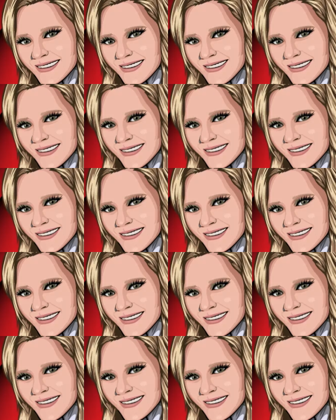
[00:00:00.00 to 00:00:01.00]

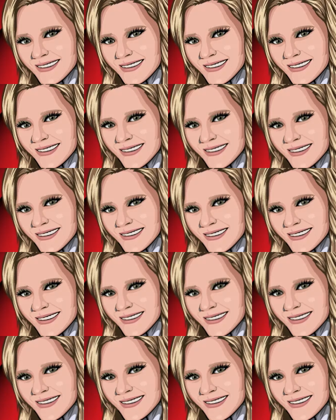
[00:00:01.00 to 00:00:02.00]

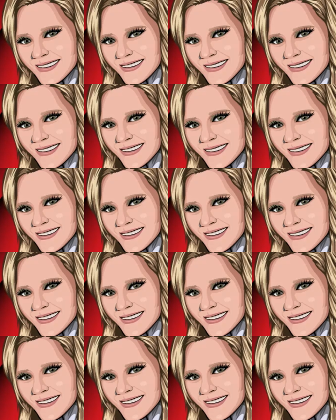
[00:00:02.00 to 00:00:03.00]

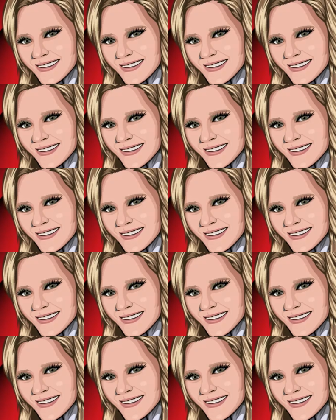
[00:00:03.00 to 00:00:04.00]

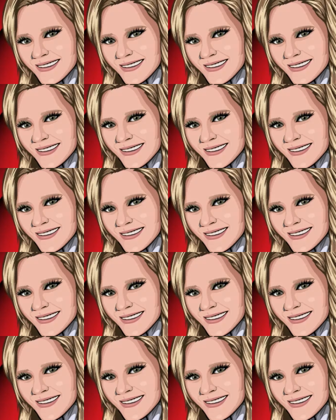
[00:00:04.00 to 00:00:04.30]
The person shown says nothing.